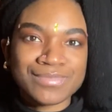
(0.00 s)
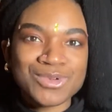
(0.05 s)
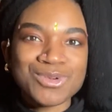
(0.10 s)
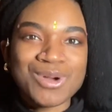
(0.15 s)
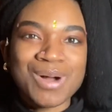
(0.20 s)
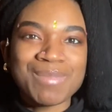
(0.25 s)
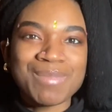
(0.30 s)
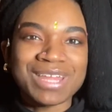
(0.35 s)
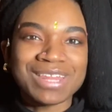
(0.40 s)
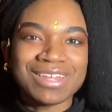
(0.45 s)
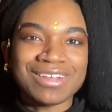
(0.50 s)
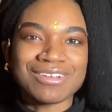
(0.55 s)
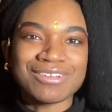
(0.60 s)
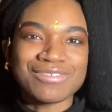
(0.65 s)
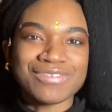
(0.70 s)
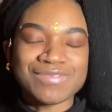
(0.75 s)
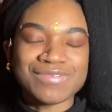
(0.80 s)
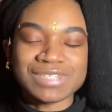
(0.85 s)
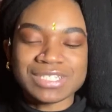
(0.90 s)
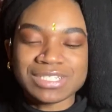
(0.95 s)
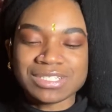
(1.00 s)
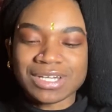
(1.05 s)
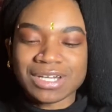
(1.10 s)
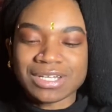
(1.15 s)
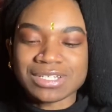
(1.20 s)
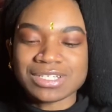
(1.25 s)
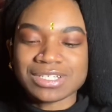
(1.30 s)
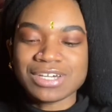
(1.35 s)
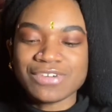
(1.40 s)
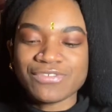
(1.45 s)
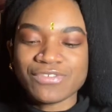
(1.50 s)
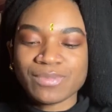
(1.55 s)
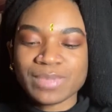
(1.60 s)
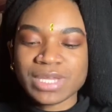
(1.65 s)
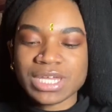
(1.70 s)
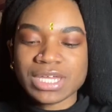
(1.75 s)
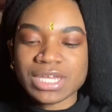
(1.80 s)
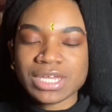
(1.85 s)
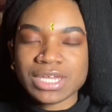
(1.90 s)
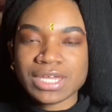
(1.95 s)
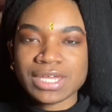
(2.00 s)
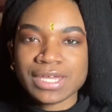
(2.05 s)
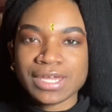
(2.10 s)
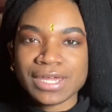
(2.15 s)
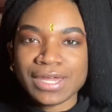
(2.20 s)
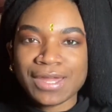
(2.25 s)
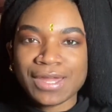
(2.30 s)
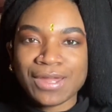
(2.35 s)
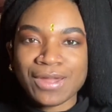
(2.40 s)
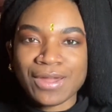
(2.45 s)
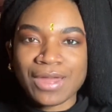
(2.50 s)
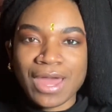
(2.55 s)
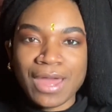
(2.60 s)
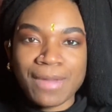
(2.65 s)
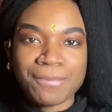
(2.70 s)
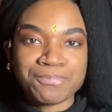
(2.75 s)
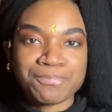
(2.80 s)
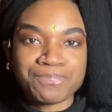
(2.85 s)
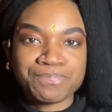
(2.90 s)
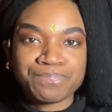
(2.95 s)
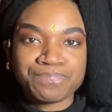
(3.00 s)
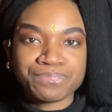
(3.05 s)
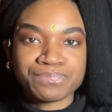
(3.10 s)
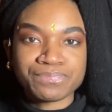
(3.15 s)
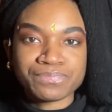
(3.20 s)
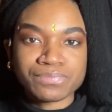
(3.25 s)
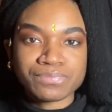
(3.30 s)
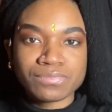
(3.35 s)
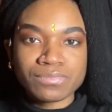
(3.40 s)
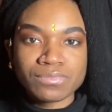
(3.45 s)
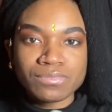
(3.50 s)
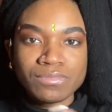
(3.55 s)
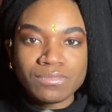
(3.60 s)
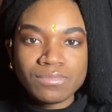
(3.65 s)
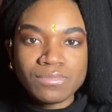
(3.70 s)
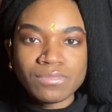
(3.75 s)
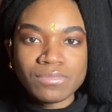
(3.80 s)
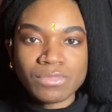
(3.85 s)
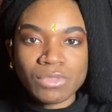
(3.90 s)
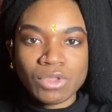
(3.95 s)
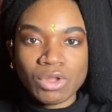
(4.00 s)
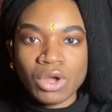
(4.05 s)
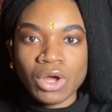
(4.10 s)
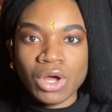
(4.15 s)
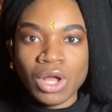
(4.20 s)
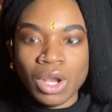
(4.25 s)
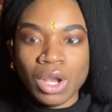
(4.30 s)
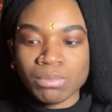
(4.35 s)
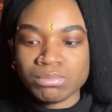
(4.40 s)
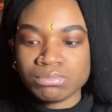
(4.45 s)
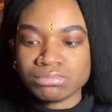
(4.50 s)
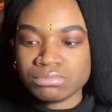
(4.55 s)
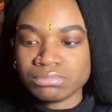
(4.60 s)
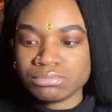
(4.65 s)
Ooh, I made that under 15 seconds. Good for me. Okay. Ooh.